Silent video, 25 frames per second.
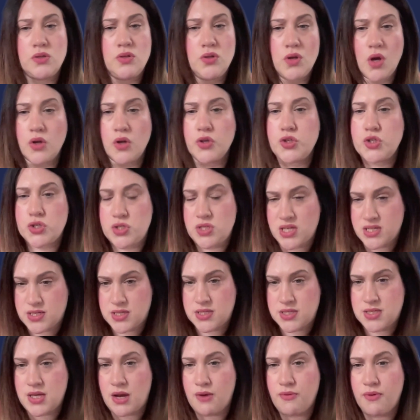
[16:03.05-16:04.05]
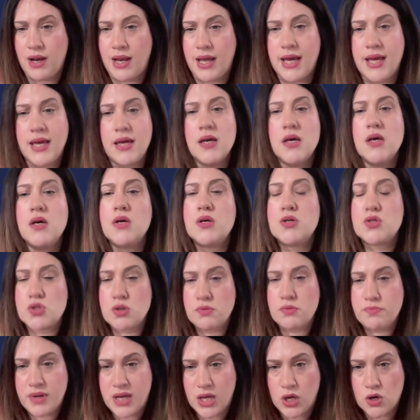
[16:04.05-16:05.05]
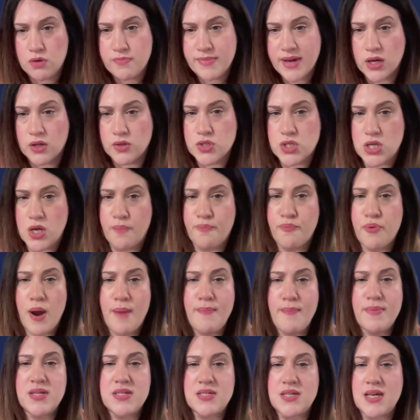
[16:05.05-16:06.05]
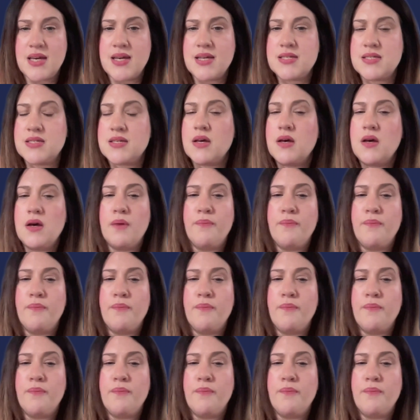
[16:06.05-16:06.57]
not just necessarily somebody coming onto your premises,